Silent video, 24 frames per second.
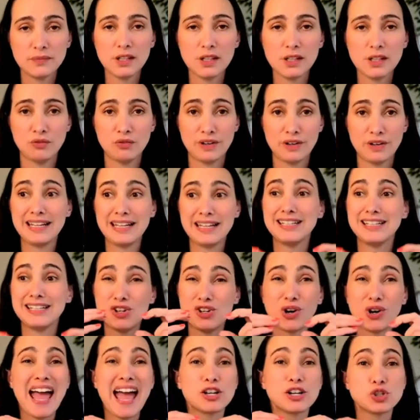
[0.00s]
right
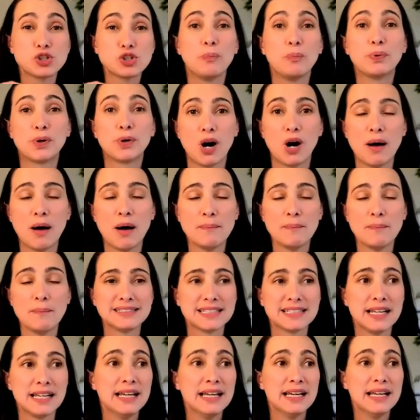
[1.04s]
your actual
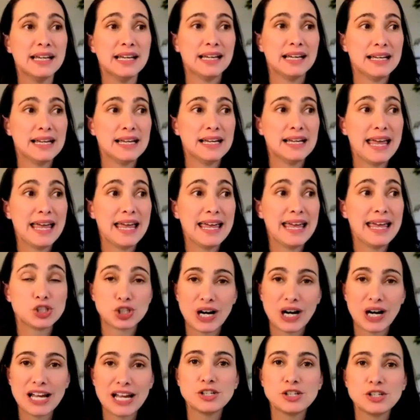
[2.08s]
promise and
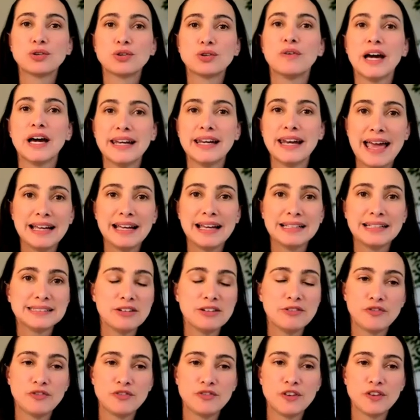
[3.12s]
try to run ads
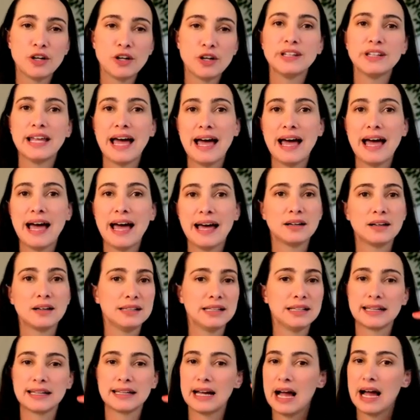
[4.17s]
and fill that
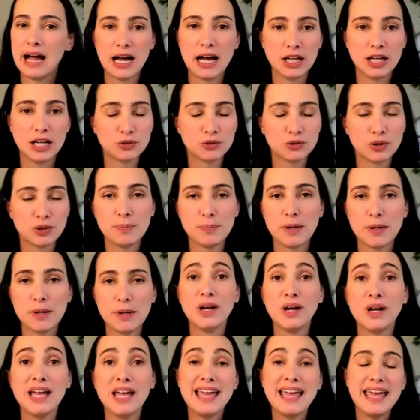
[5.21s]
like a hundred
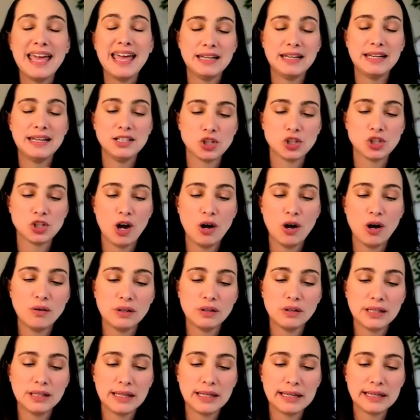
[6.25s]
people and it's
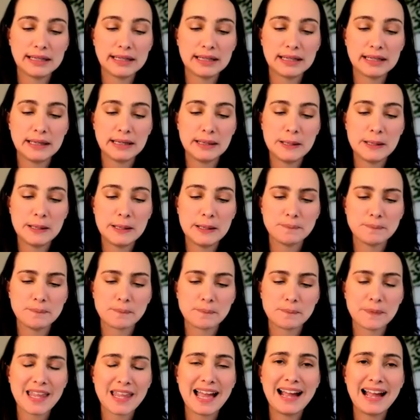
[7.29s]
all like uh,
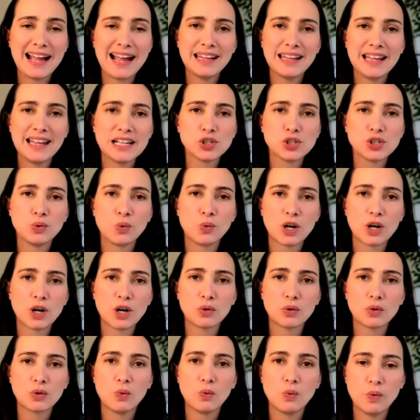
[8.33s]
i like to
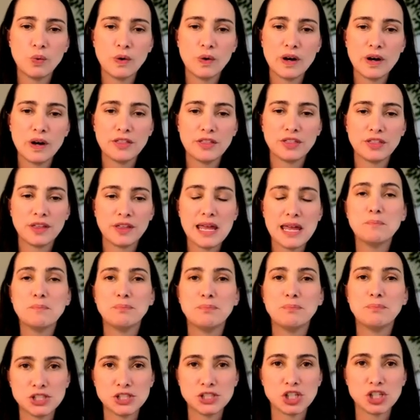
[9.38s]
work with a
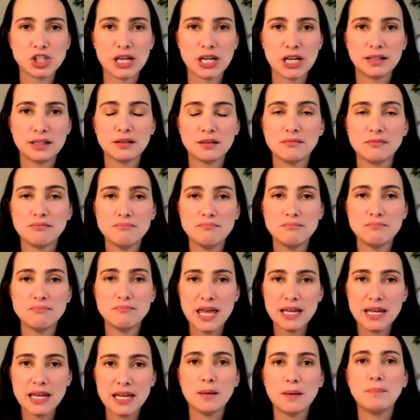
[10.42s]
budget
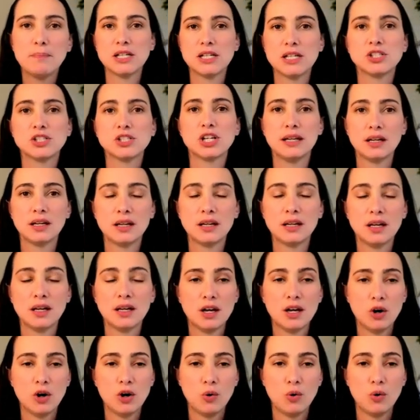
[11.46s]
make a budget
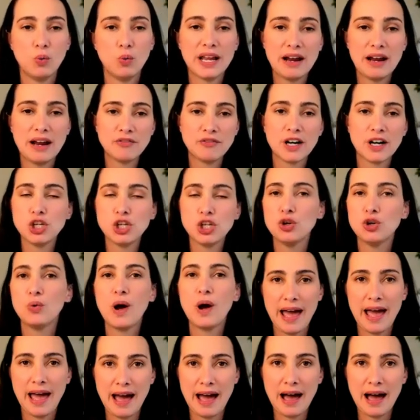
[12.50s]
whatever you
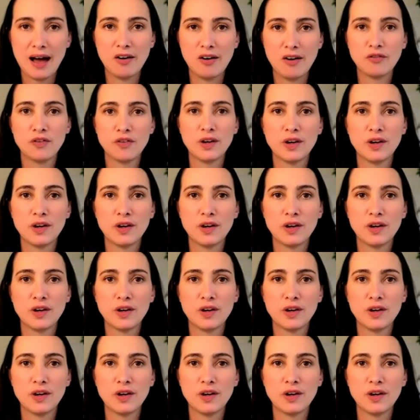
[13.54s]
have